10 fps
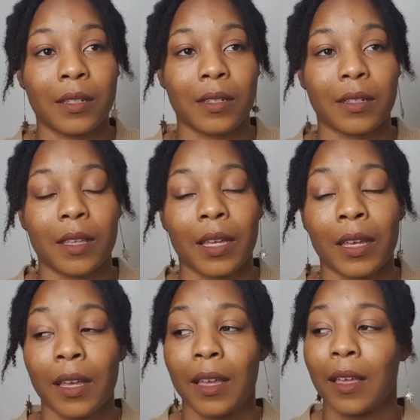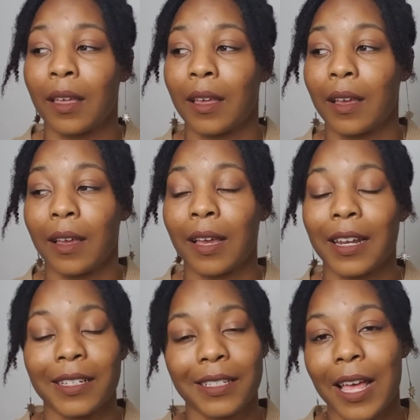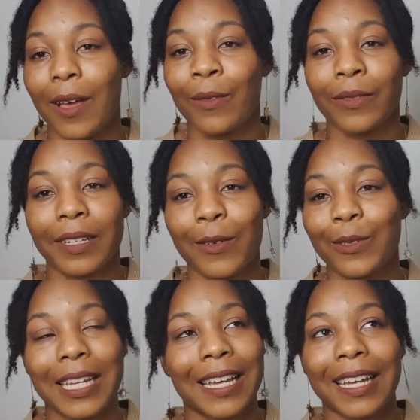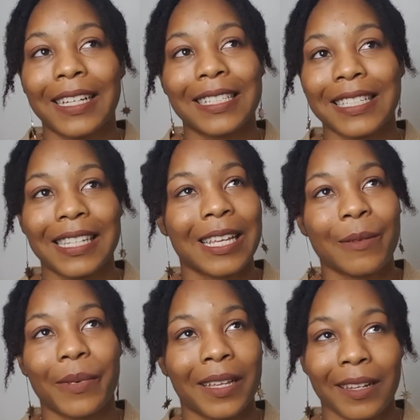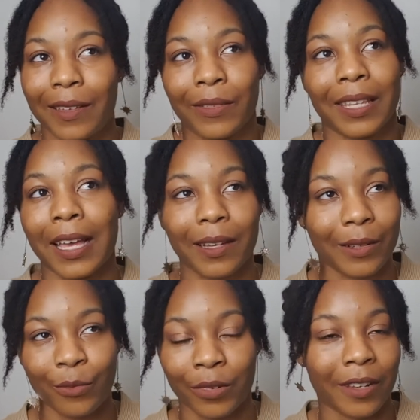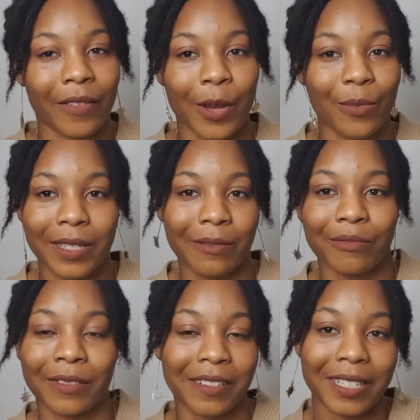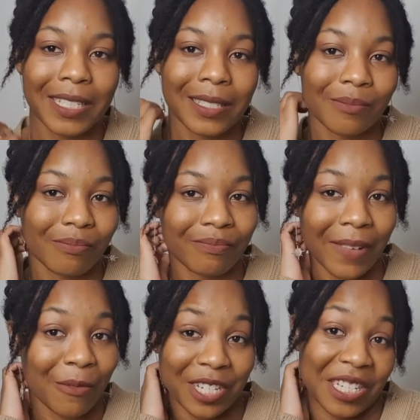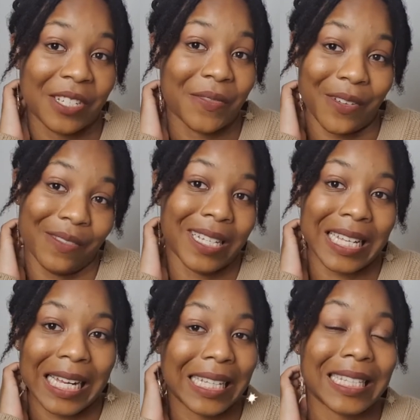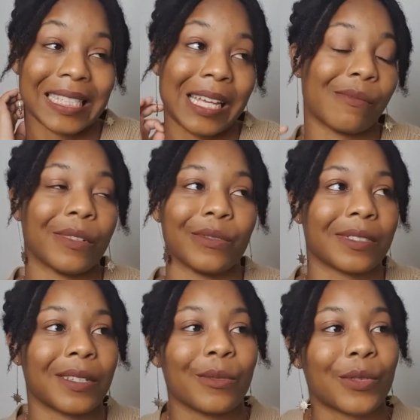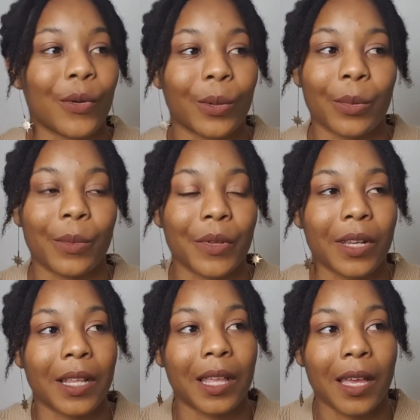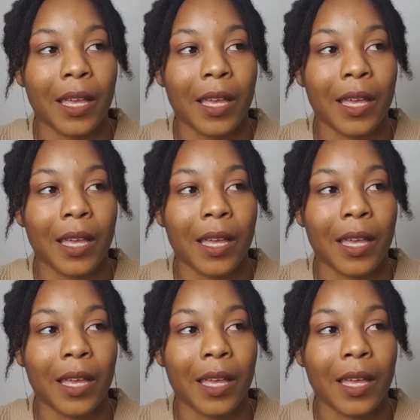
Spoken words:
like, can I just have a whole day to sleep? And even that wouldn't have helped. I would have just felt exactly the same. It was horrible, I'm not gonna lie.